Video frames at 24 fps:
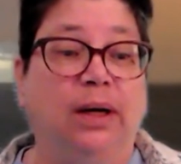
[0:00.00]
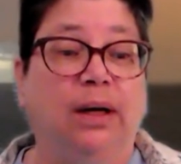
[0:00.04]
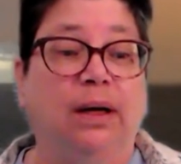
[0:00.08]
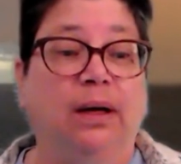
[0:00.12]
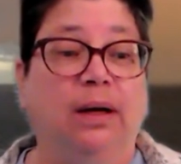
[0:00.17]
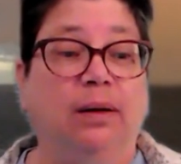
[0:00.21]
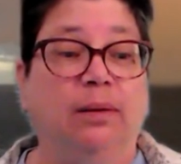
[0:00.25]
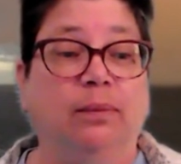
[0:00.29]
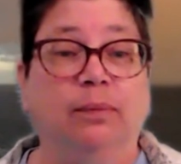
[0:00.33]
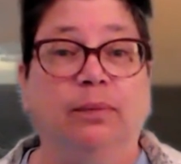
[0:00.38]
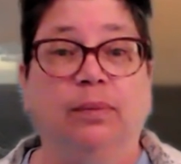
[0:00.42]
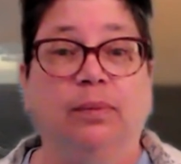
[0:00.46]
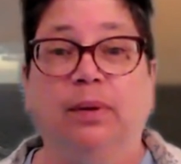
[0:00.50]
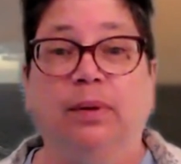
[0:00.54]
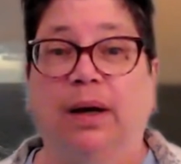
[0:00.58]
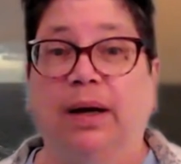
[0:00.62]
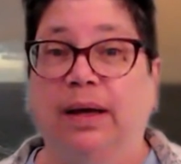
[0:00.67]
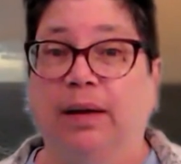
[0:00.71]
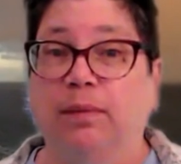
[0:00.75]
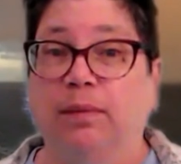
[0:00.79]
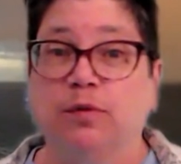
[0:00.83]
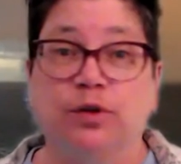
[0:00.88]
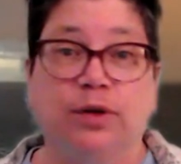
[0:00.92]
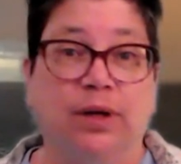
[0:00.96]
Um,
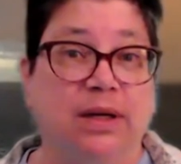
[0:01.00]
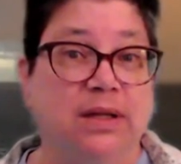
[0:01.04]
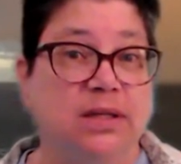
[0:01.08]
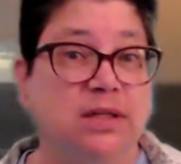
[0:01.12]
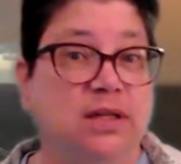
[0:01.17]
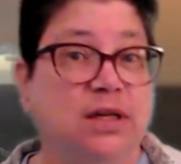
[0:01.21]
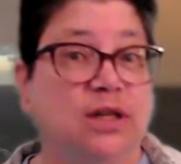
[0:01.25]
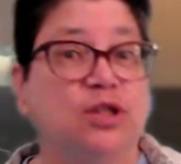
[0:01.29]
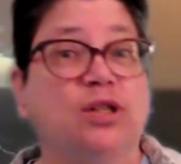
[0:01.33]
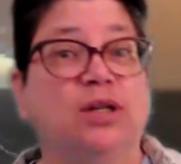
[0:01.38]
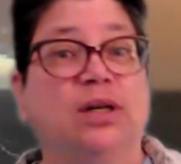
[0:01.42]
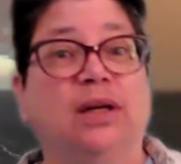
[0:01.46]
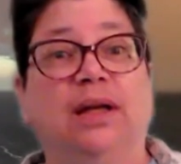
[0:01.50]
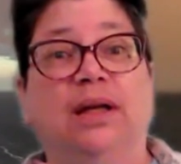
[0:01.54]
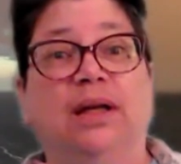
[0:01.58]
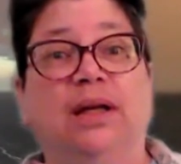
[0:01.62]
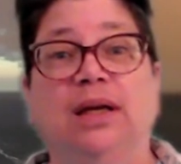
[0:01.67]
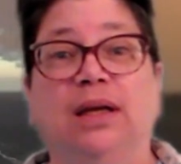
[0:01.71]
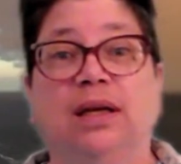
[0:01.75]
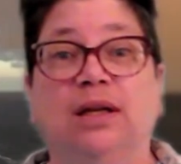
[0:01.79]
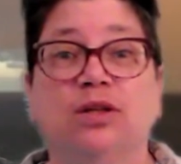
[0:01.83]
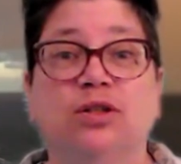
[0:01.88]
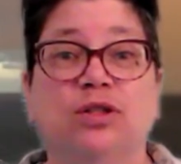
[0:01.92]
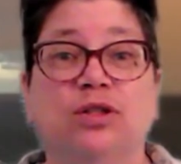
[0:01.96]
I am
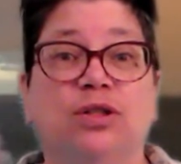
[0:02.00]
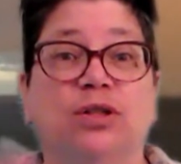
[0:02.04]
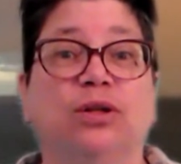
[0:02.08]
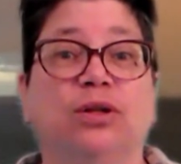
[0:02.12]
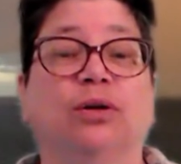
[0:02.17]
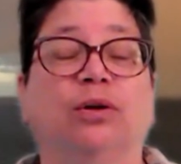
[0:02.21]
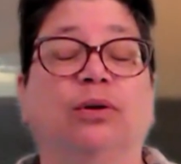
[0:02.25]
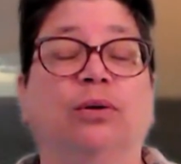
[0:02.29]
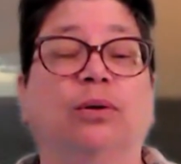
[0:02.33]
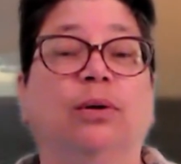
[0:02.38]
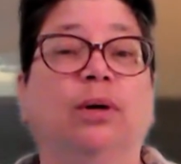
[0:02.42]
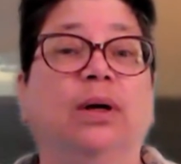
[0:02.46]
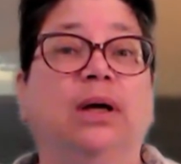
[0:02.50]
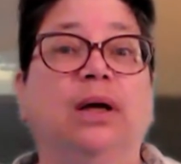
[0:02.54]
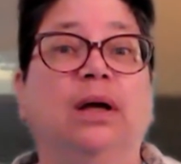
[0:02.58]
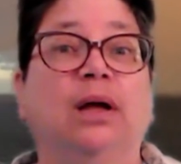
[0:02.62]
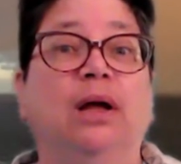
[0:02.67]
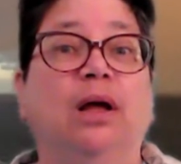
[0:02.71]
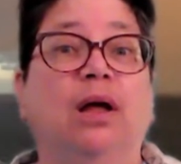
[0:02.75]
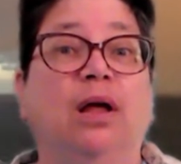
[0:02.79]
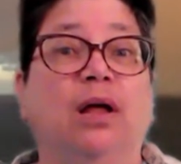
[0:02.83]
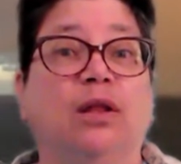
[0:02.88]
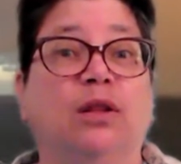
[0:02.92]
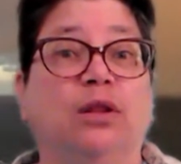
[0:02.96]
transitioning into
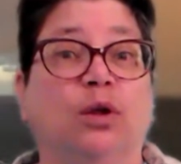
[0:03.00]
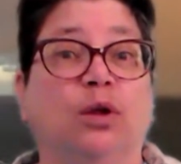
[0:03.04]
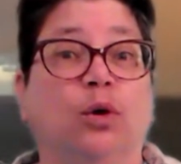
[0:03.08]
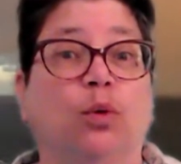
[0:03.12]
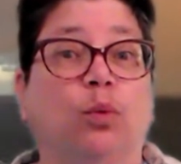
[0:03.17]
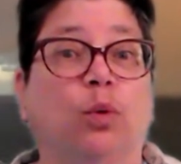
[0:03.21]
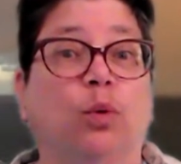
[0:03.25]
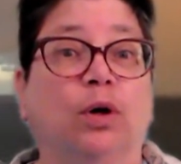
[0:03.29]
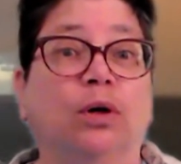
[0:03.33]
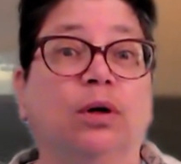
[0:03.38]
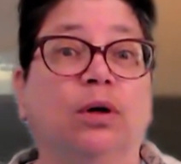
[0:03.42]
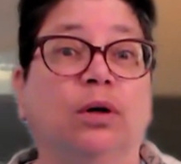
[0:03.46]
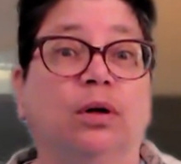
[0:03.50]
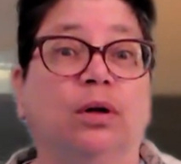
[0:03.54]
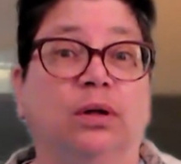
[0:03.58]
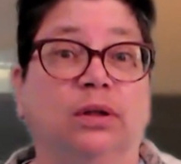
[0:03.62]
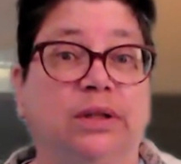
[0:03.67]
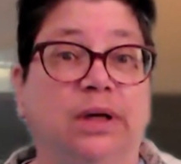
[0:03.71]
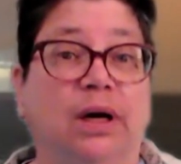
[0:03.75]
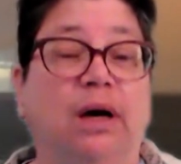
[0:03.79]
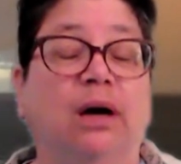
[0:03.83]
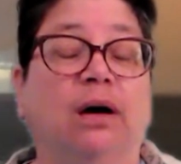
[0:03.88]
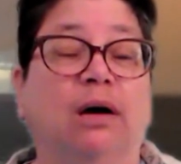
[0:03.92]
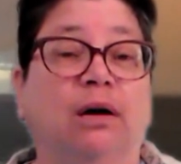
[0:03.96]
the
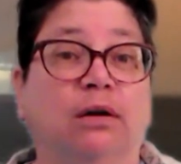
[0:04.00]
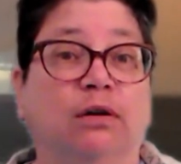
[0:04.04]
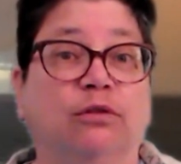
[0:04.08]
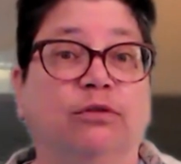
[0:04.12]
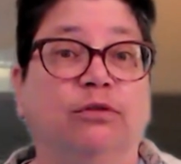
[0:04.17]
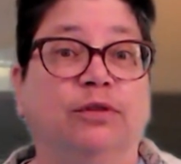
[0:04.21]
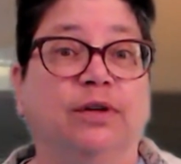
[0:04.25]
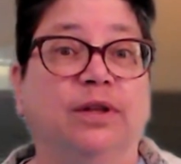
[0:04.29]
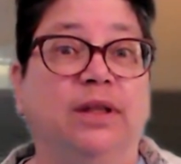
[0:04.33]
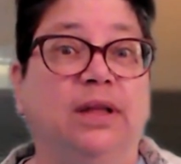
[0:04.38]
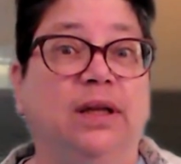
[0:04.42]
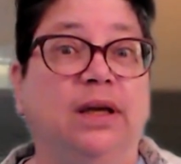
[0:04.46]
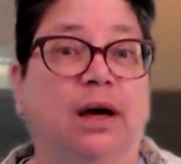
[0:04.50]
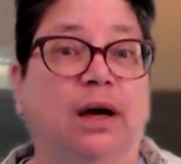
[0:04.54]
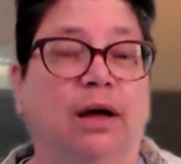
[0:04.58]
world of the